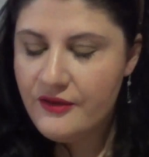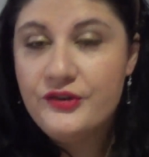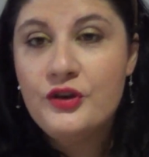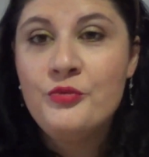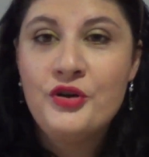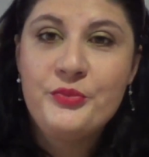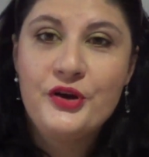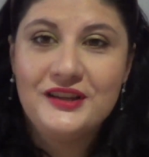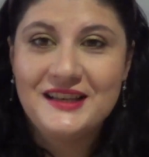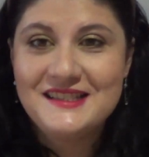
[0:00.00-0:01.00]
A few more
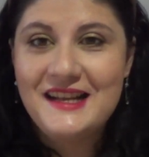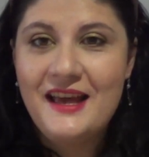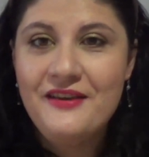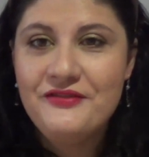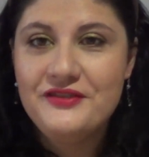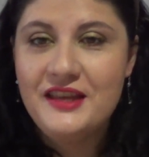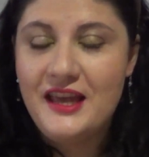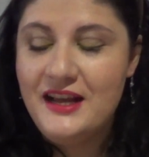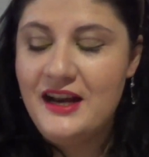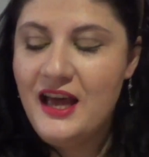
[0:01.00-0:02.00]
products left,
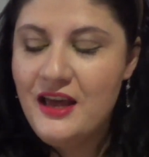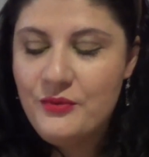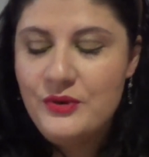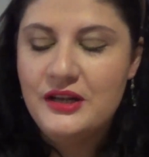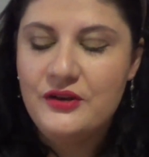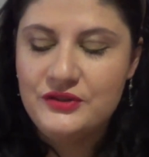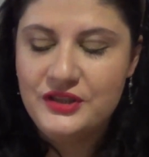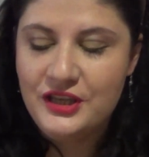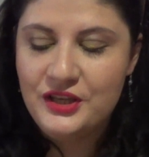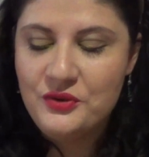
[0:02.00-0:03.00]
and I will
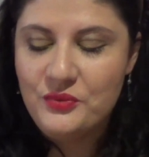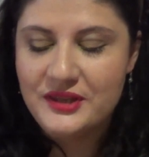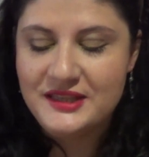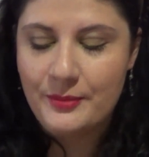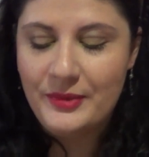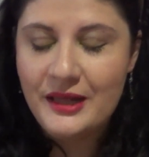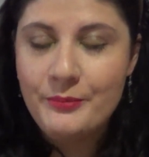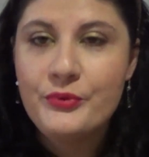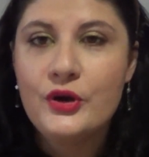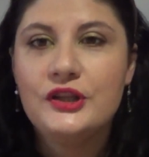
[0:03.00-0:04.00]
continue with some
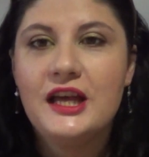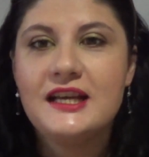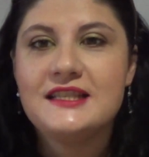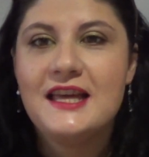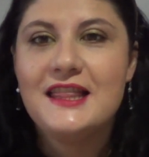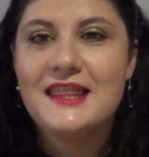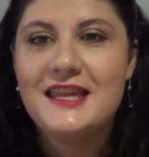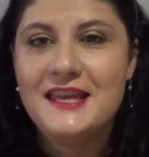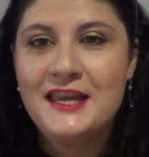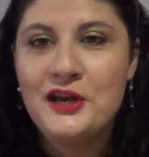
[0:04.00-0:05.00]
lip products. And
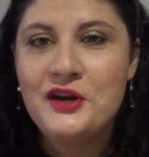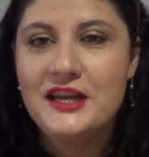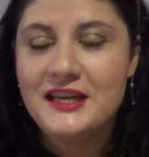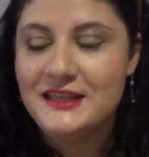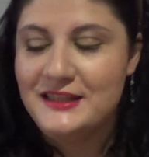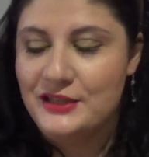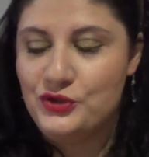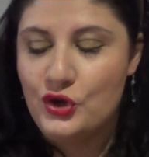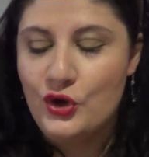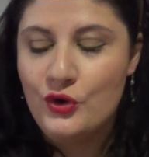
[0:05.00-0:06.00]
here is the
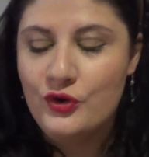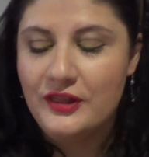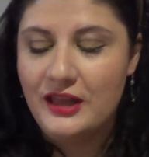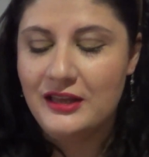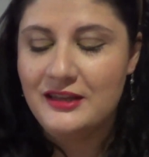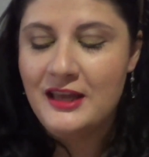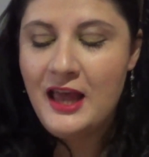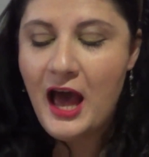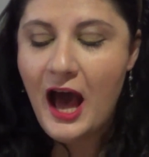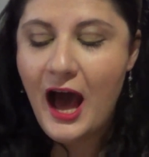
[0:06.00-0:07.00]
joke that
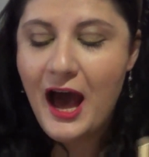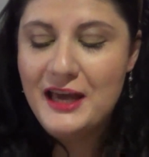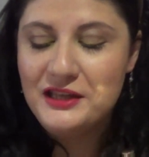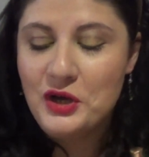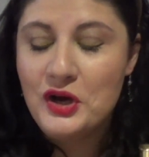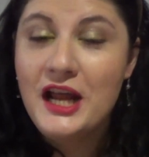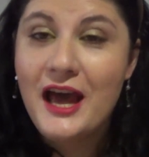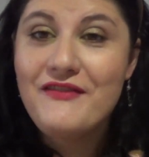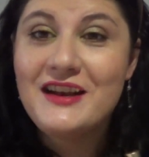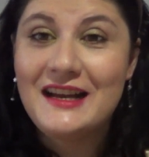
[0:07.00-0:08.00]
I don't
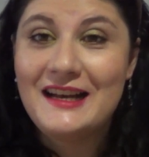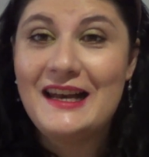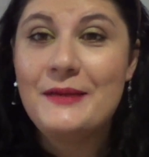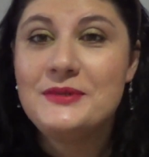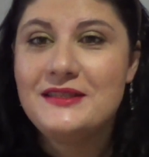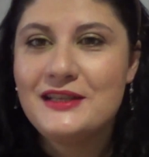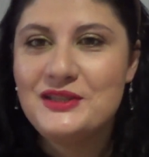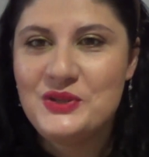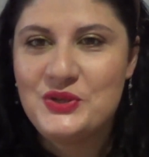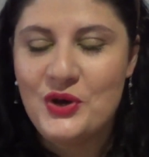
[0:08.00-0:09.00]
have any
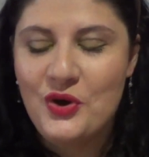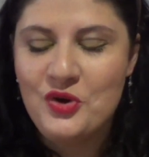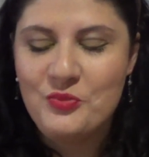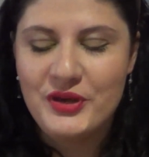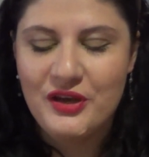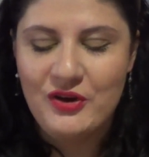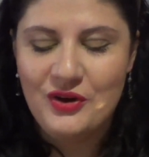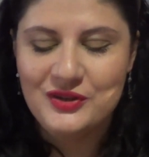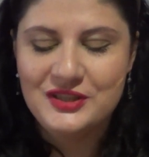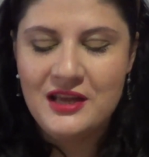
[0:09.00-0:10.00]
lipsticks to sew
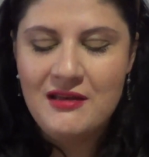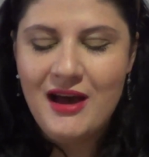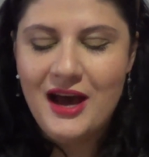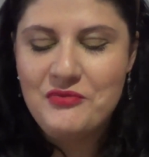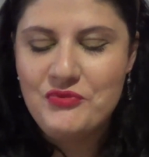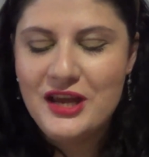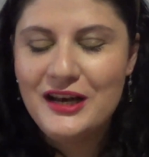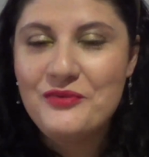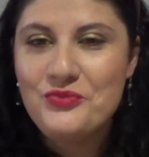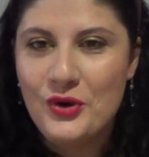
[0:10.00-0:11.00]
because I
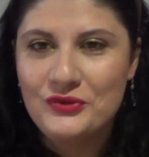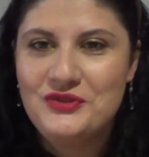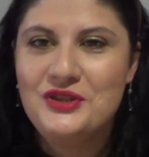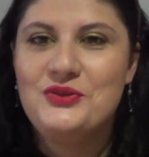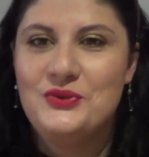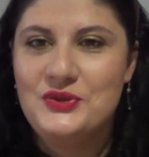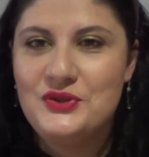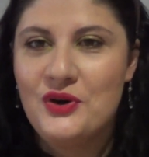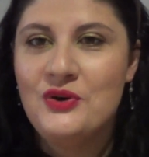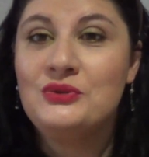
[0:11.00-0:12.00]
really wanted to
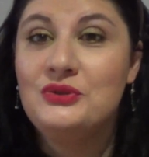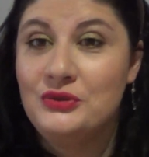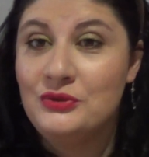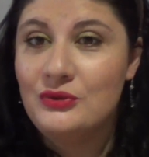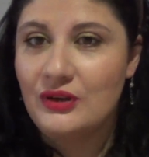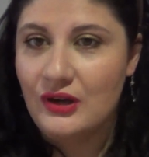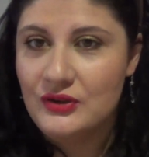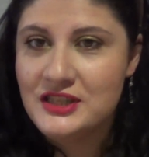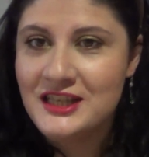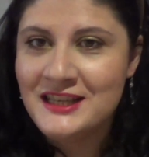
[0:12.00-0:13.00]
sew two
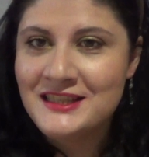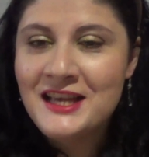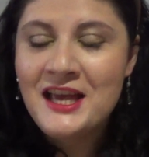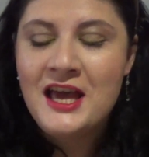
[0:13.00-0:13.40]
glosses.